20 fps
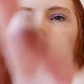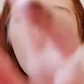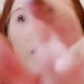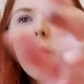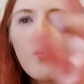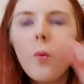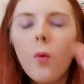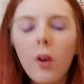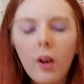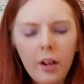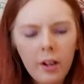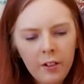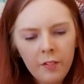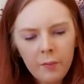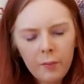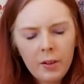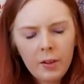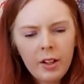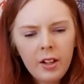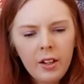what I've
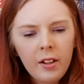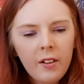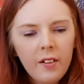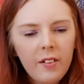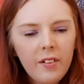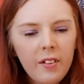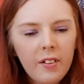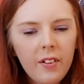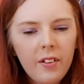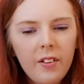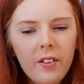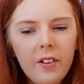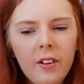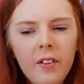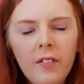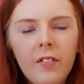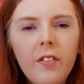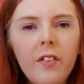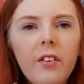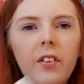made. So
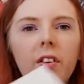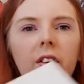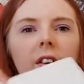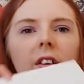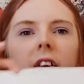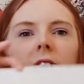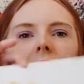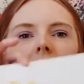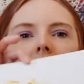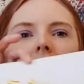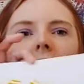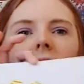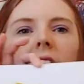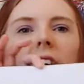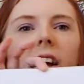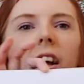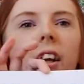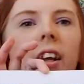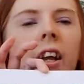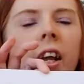I've got,
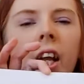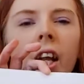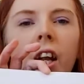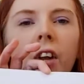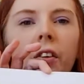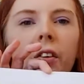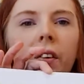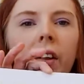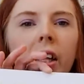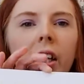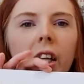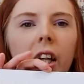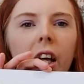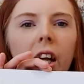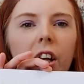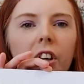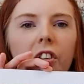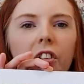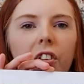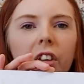again, another
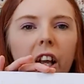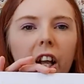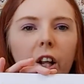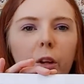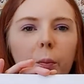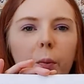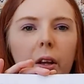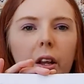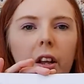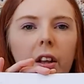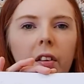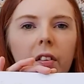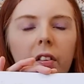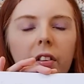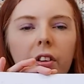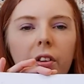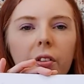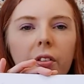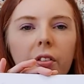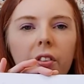large scale piece
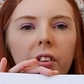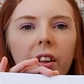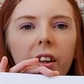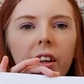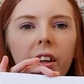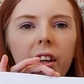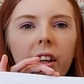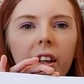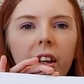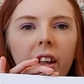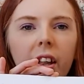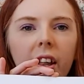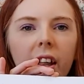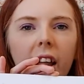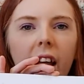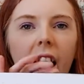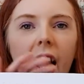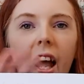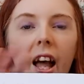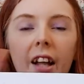using
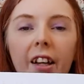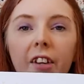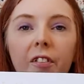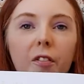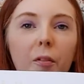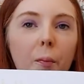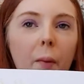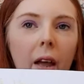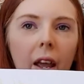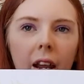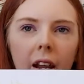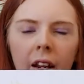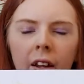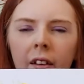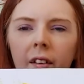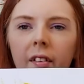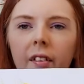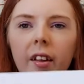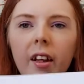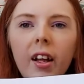different
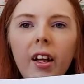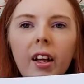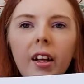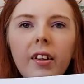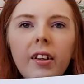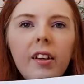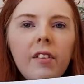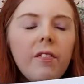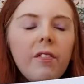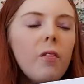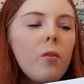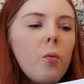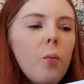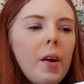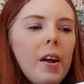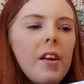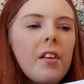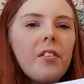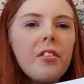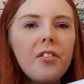paints and different
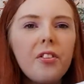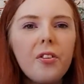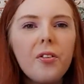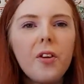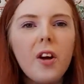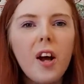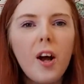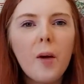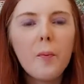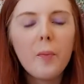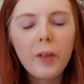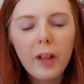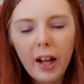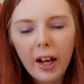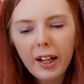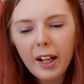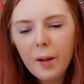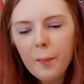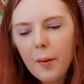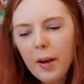ways to apply
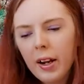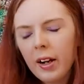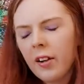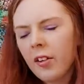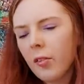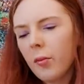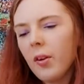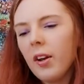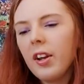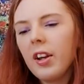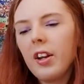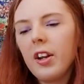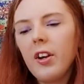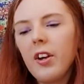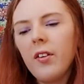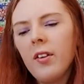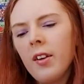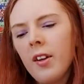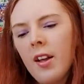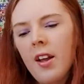that paint as well, you know,
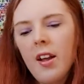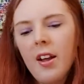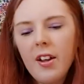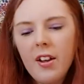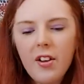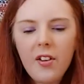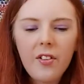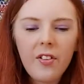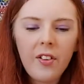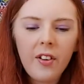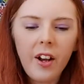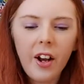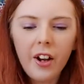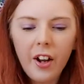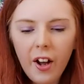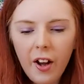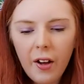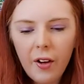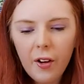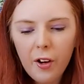using a
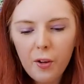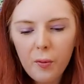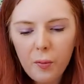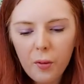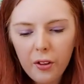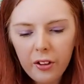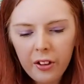comb or